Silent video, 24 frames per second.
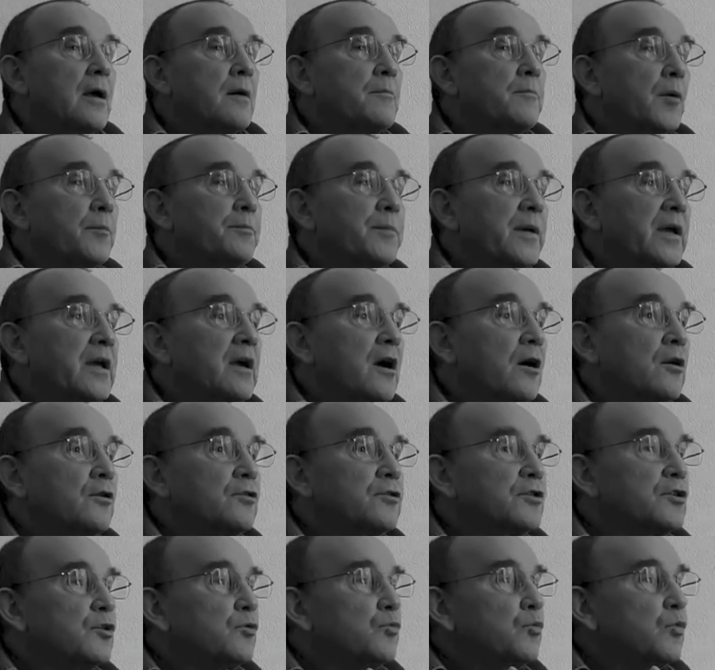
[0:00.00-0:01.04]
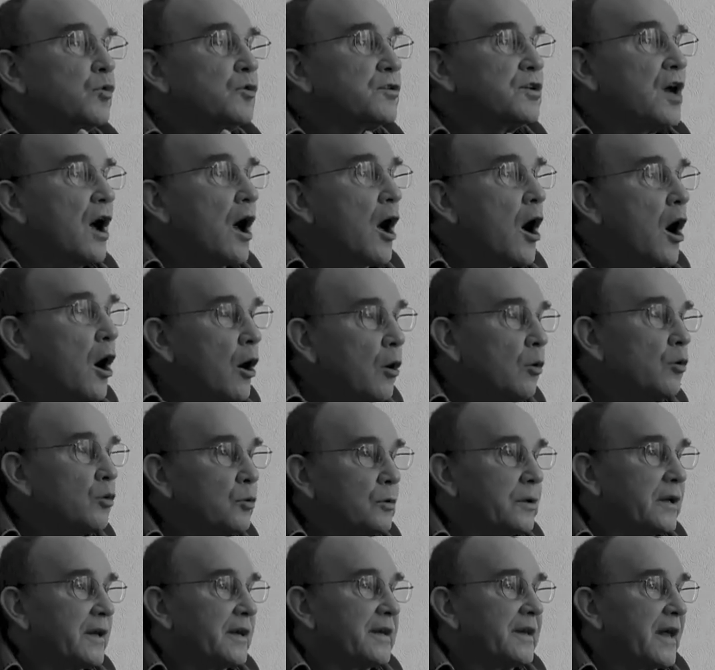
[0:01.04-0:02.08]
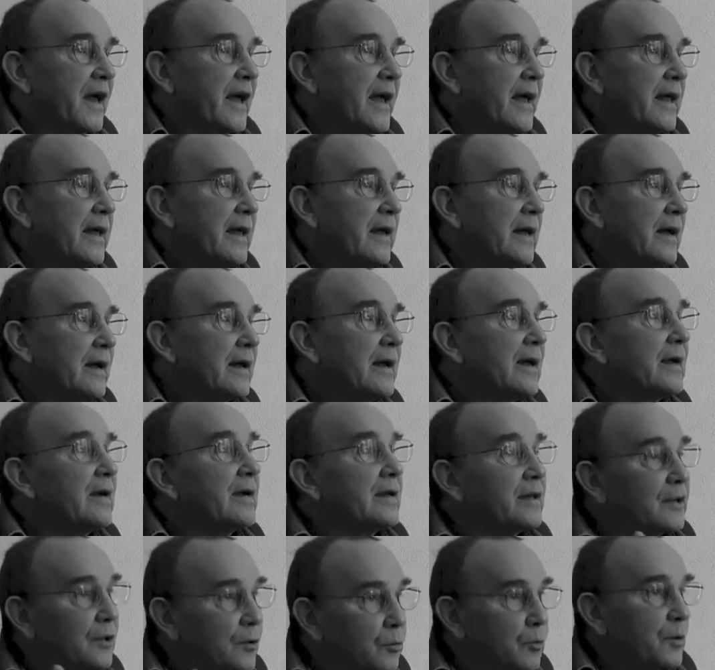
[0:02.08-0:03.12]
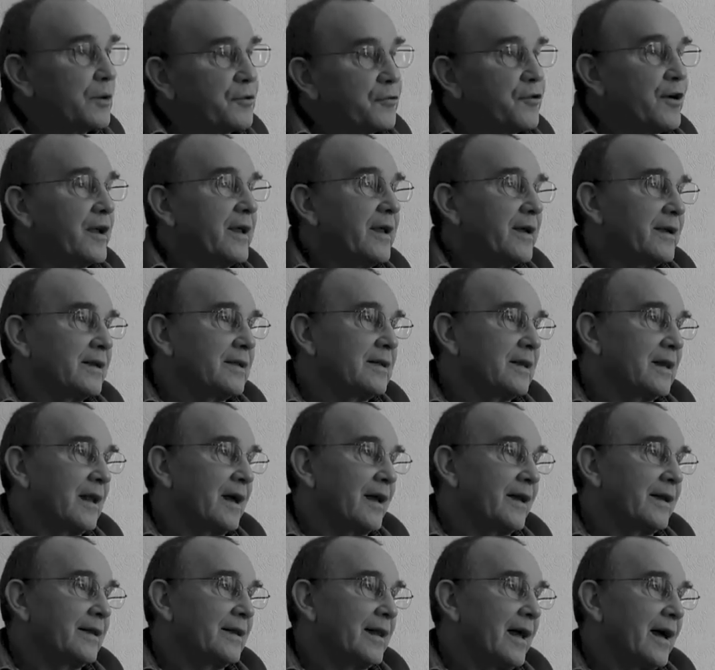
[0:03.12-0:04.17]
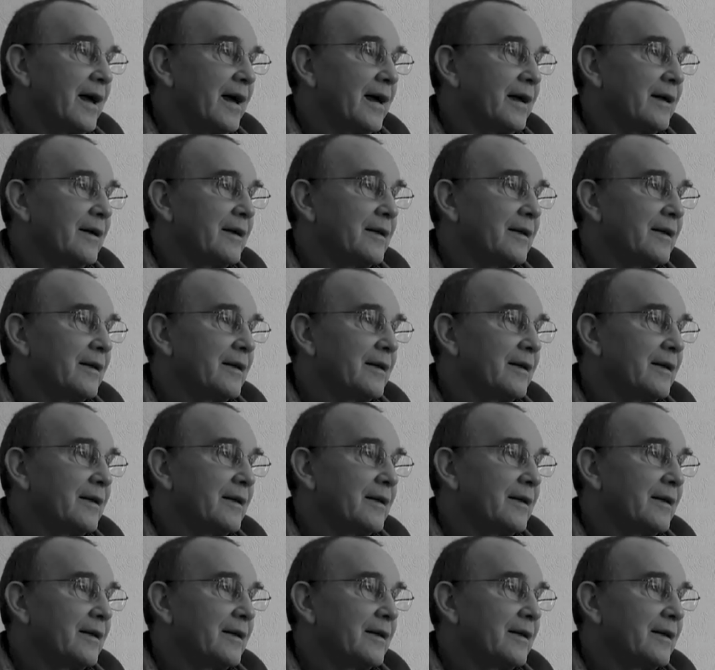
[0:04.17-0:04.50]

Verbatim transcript: but because it was a holy day, you were treated like that.